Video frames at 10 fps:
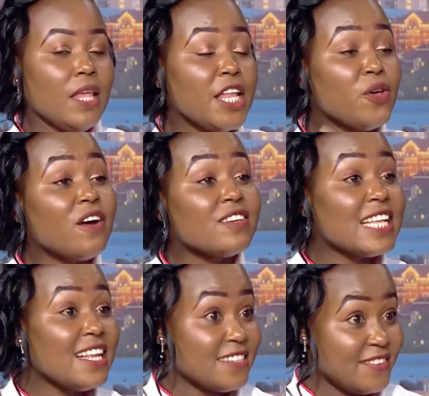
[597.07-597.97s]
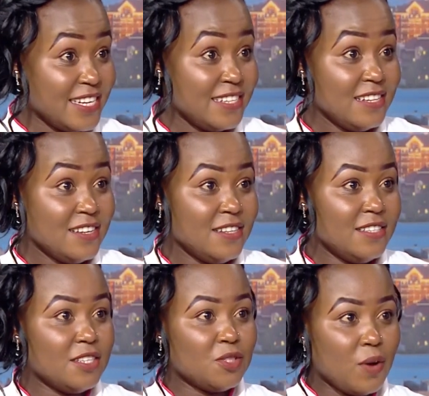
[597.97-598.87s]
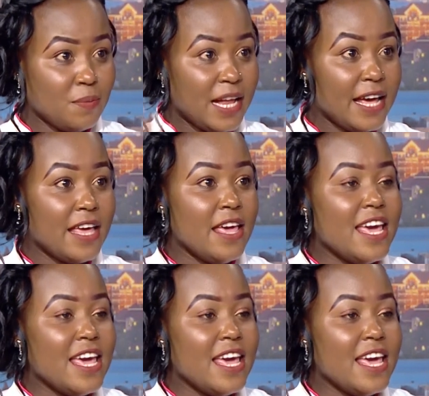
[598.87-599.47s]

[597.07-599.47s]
and you have a sun cream. Okay. Just to apply.